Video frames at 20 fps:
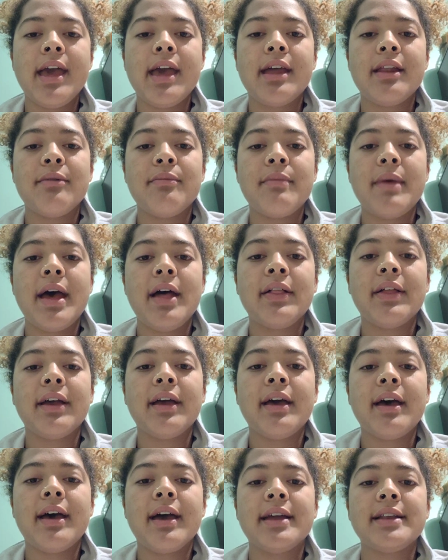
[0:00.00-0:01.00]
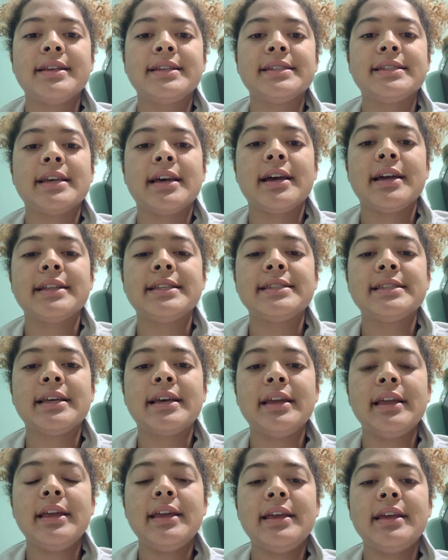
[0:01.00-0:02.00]
and Malachi decides
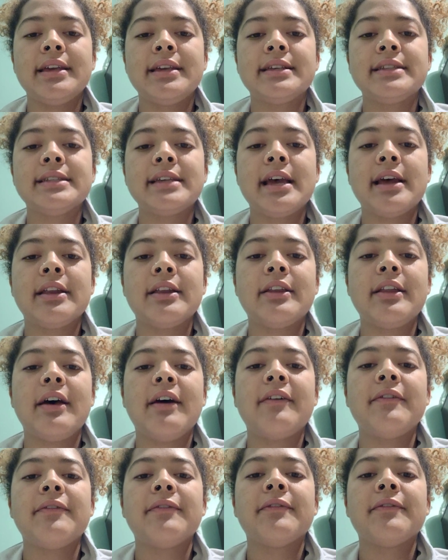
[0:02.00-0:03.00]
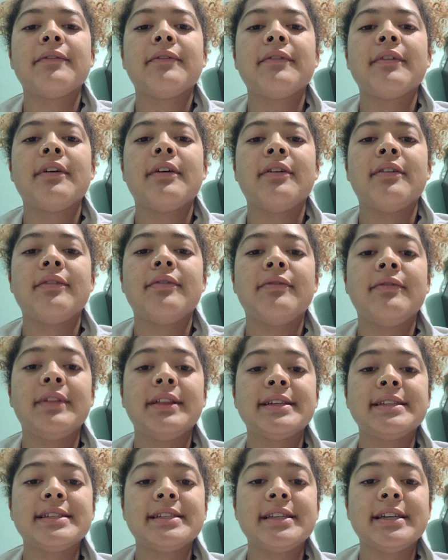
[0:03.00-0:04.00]
that he's had enough of
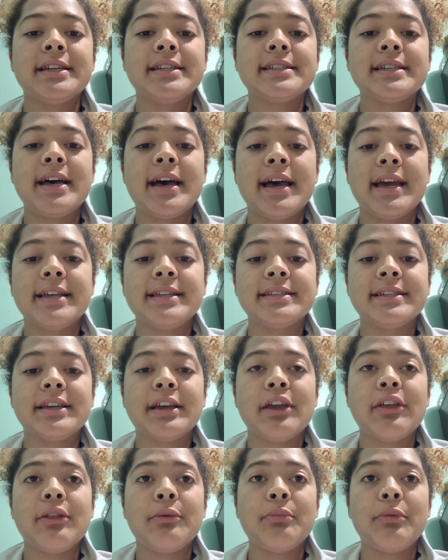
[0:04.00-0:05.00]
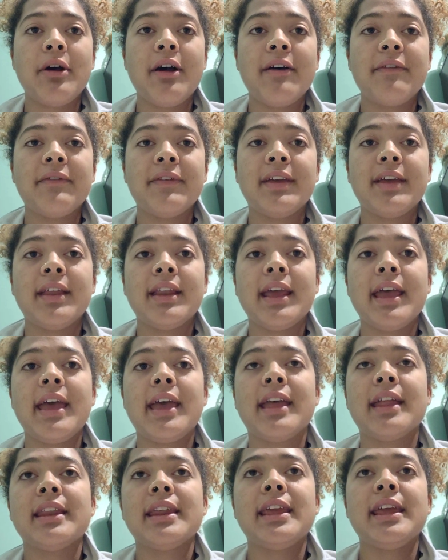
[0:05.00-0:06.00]
listening to Isaac, the prophet,
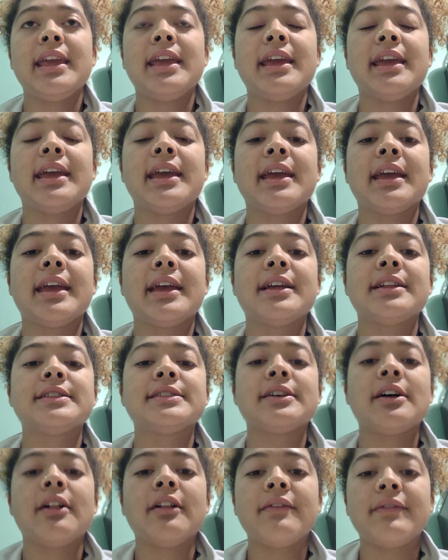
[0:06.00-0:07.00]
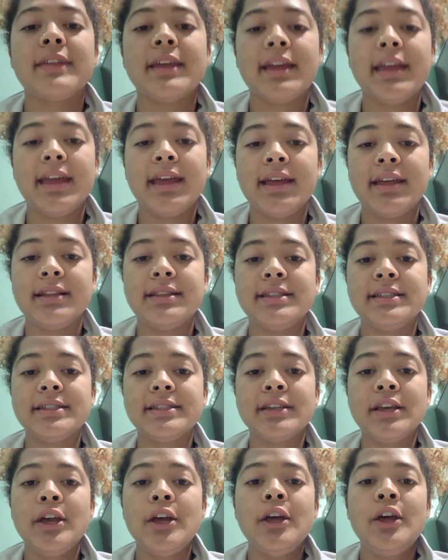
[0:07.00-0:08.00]
and he gets all of the
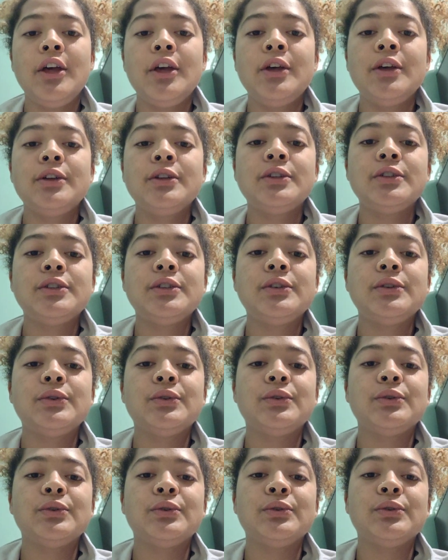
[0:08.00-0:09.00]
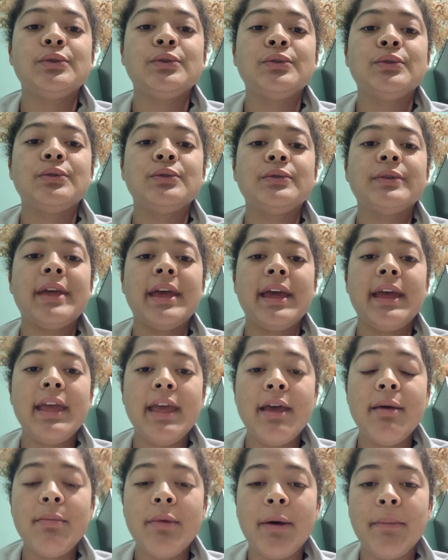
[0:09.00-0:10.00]
kids to get
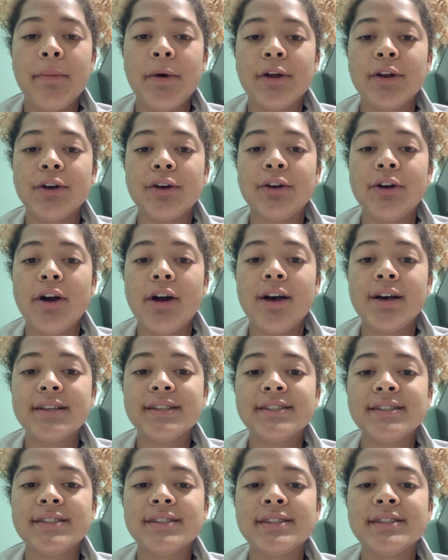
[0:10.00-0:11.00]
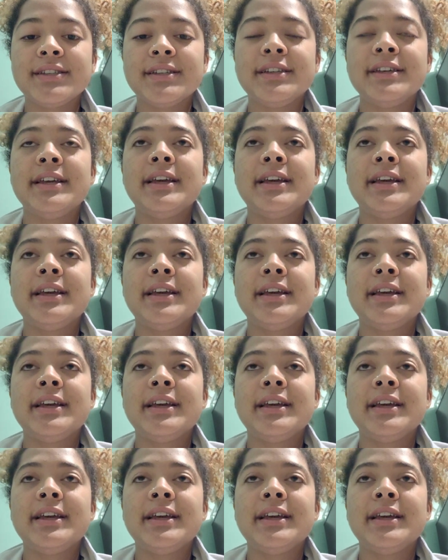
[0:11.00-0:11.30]
him up on a cross.